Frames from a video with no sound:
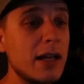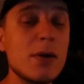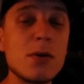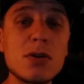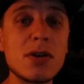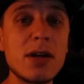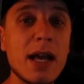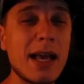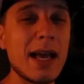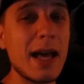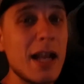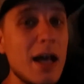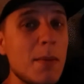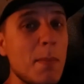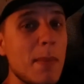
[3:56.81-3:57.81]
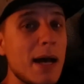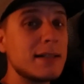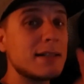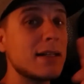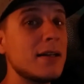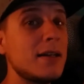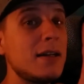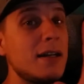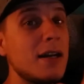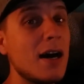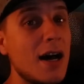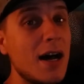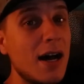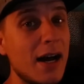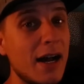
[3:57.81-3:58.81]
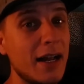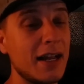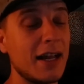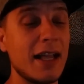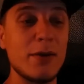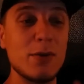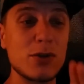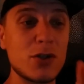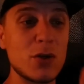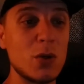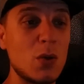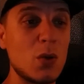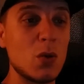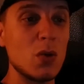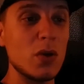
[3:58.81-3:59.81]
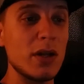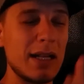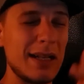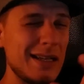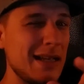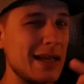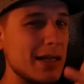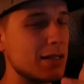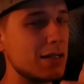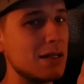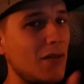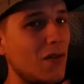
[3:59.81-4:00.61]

That was okay, and I met a guy, and it was so cool. In the yesterday's